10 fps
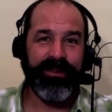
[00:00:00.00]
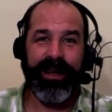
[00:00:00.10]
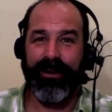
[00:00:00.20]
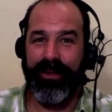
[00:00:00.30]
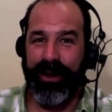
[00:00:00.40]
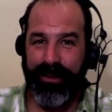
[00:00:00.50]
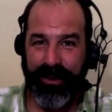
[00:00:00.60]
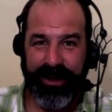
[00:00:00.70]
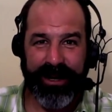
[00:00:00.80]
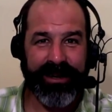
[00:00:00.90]
entire thing
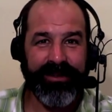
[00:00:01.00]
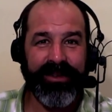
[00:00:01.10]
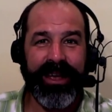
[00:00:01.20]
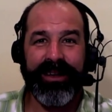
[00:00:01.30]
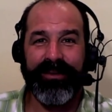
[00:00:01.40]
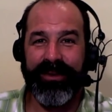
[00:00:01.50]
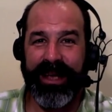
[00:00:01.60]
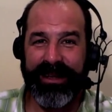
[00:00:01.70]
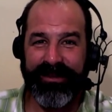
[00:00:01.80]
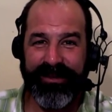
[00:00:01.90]
apart again and and
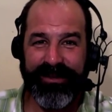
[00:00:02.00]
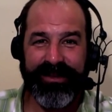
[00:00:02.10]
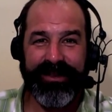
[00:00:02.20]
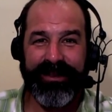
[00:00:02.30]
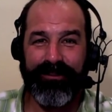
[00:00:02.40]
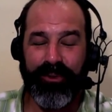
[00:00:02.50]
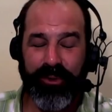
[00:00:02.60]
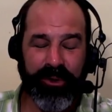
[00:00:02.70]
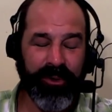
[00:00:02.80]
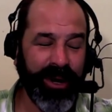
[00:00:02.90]
and
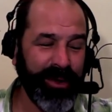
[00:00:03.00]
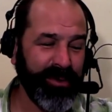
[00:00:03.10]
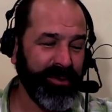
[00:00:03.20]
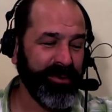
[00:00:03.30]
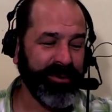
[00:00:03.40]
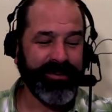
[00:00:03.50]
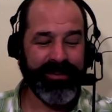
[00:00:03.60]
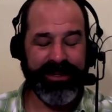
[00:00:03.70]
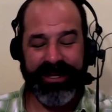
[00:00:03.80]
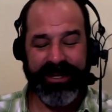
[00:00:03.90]
root your way through them
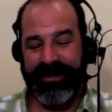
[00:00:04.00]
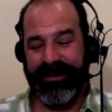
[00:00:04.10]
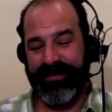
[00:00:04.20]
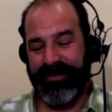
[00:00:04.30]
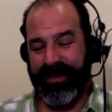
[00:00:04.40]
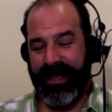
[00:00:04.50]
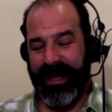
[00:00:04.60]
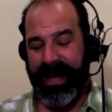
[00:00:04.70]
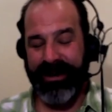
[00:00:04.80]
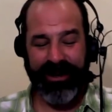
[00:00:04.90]
so
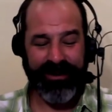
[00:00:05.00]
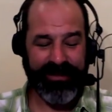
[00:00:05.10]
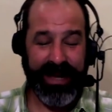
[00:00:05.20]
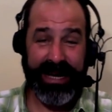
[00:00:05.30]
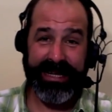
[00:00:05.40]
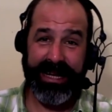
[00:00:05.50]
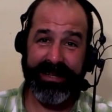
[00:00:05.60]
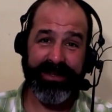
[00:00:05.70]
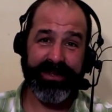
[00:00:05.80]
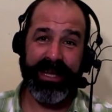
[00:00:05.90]
I don't know. I,
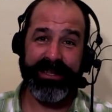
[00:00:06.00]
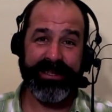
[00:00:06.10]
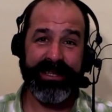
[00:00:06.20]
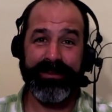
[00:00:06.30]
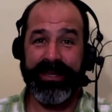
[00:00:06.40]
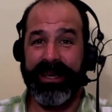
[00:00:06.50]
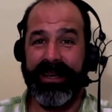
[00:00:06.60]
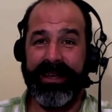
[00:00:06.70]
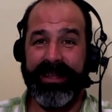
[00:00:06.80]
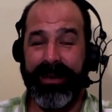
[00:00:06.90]
it's it yeah. seems like
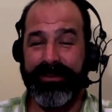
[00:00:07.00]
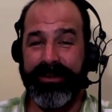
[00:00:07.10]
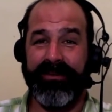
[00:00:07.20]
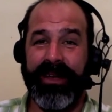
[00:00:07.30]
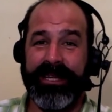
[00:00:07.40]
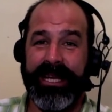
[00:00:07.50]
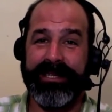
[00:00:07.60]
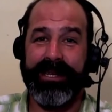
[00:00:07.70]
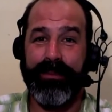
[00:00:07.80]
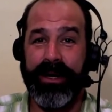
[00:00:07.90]
an absolutely
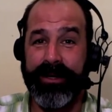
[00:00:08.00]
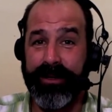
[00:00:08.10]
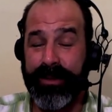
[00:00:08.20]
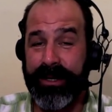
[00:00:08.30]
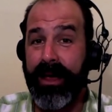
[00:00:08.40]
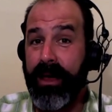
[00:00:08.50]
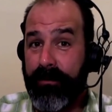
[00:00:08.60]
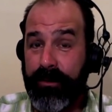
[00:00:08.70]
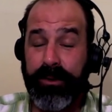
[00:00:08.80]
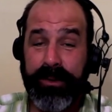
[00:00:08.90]
fantastic monitor, but
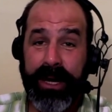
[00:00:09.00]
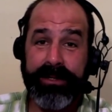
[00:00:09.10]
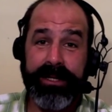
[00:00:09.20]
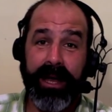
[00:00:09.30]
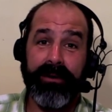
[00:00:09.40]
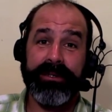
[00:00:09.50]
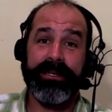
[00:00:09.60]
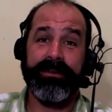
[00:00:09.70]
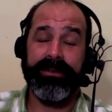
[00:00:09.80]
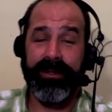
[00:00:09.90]
for two thousand dollars,
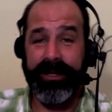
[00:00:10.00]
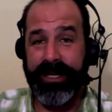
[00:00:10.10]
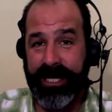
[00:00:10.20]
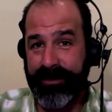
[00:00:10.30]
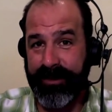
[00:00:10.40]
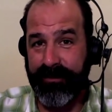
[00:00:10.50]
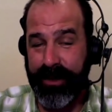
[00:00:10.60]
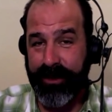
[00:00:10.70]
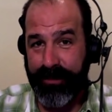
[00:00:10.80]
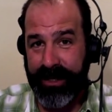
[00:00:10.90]
it delete expletive
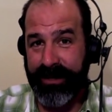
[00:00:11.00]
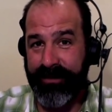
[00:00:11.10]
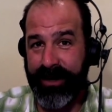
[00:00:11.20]
better be a